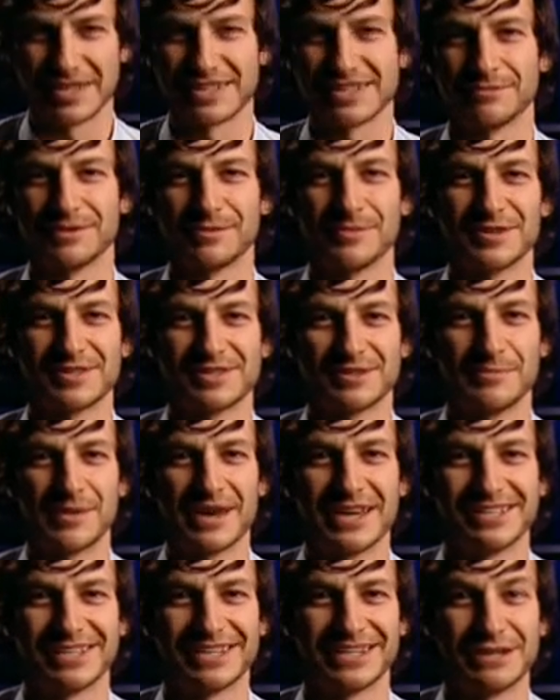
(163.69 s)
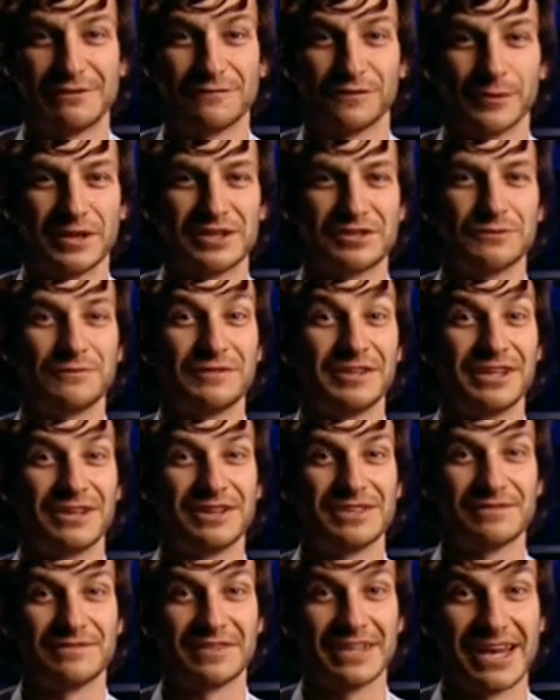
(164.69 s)
some of the most amazing, influential
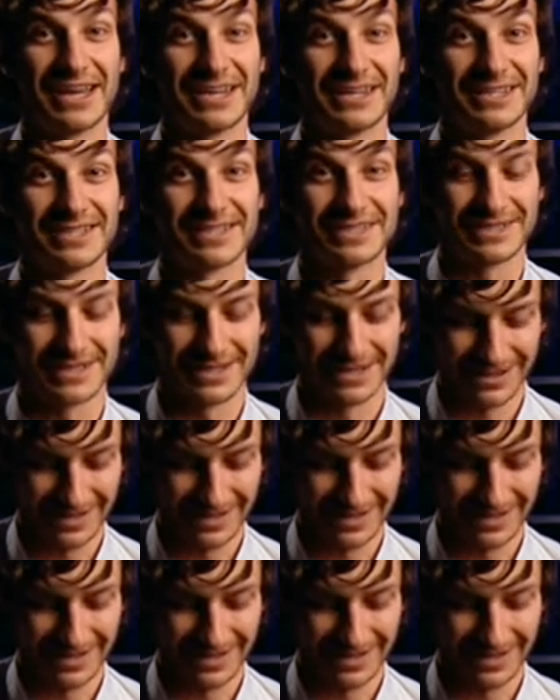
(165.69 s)
videos of the 80s